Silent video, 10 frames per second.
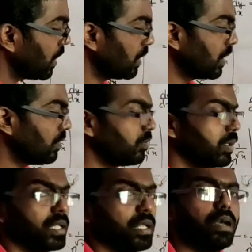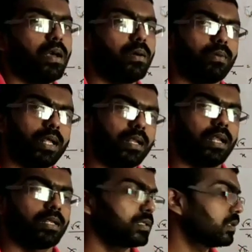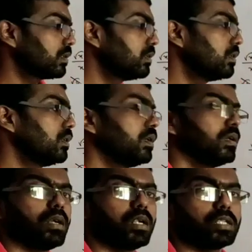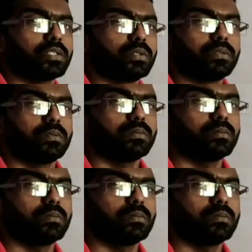and that will be the final answer. Understood?